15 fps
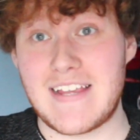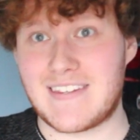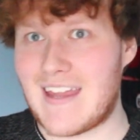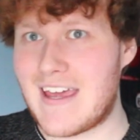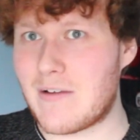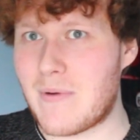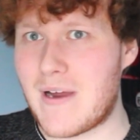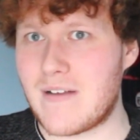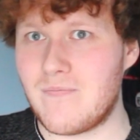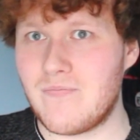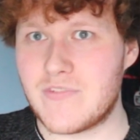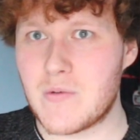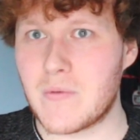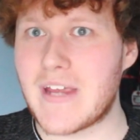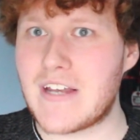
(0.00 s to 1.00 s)
It's like
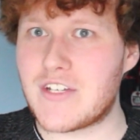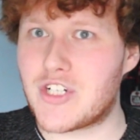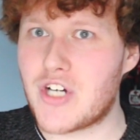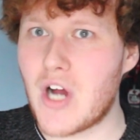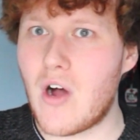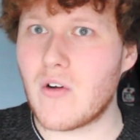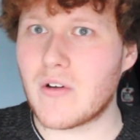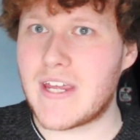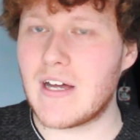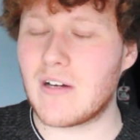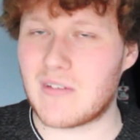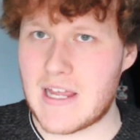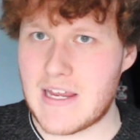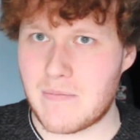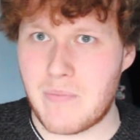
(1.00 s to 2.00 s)
when someone gets shot or
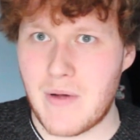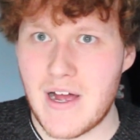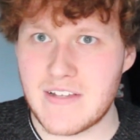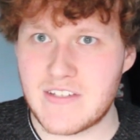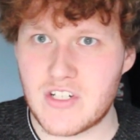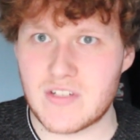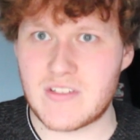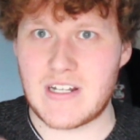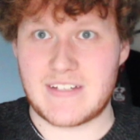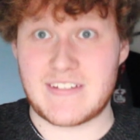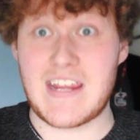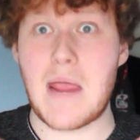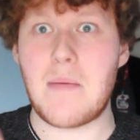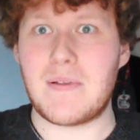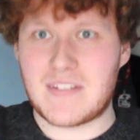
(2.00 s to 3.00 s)
killed, like birds just to
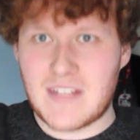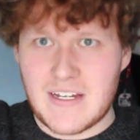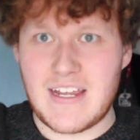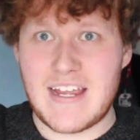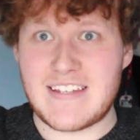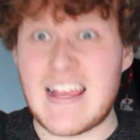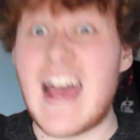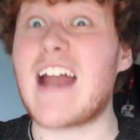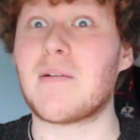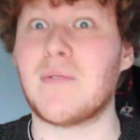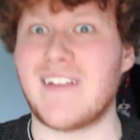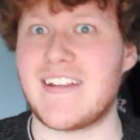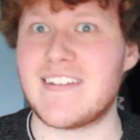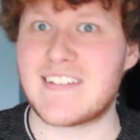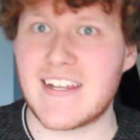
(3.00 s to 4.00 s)
escape. It's like, it's their
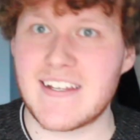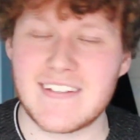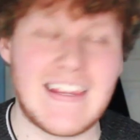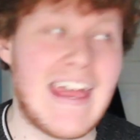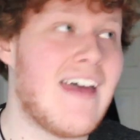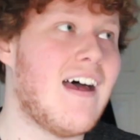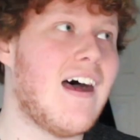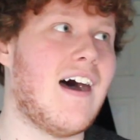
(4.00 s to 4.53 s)
animal instincts.